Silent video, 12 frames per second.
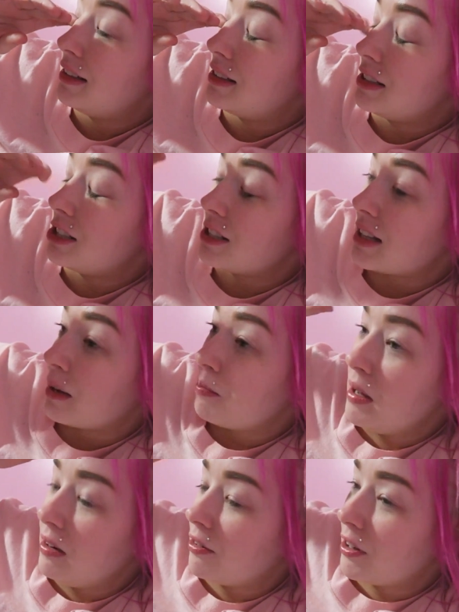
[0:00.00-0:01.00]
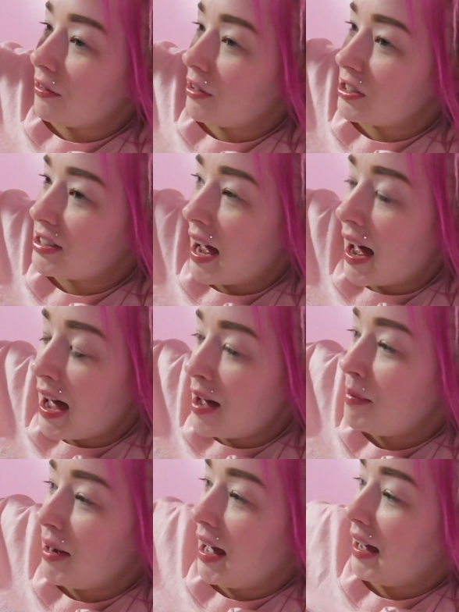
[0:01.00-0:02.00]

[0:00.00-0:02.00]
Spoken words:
to just like meet for the first time and